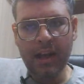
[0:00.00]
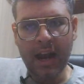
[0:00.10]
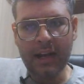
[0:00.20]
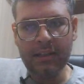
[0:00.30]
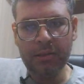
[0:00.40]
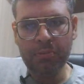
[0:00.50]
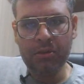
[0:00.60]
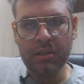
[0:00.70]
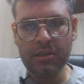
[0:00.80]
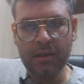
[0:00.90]
at this
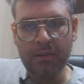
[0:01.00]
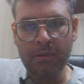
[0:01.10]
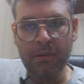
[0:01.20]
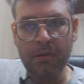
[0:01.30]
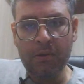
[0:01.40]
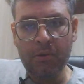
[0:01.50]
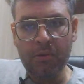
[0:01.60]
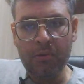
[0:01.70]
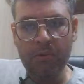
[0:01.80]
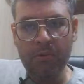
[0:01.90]
position?
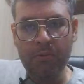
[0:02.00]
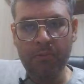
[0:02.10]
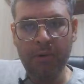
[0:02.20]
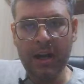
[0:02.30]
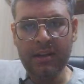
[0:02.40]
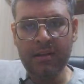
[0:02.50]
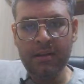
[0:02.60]
What